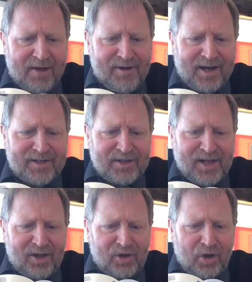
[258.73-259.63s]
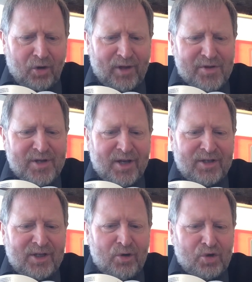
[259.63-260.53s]
arachidyl alcohol. That's an
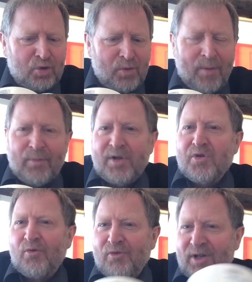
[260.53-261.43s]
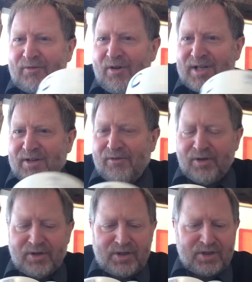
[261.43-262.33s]
unusual one, but it's not really very
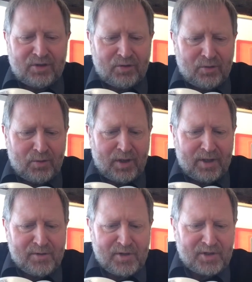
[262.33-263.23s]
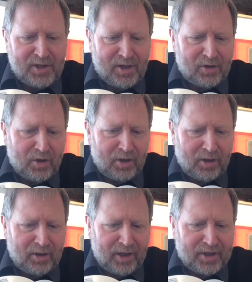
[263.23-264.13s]
different to acetyl
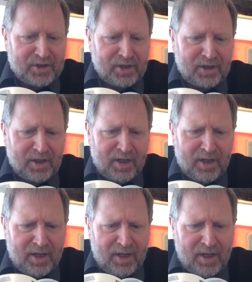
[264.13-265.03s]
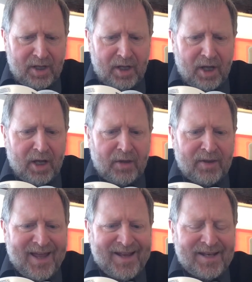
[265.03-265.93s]
alcohol actually.
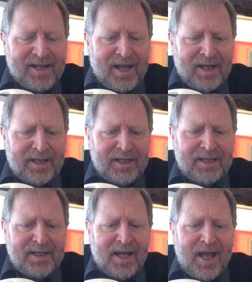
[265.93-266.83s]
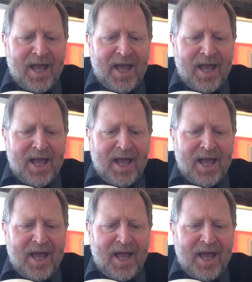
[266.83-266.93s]
And then a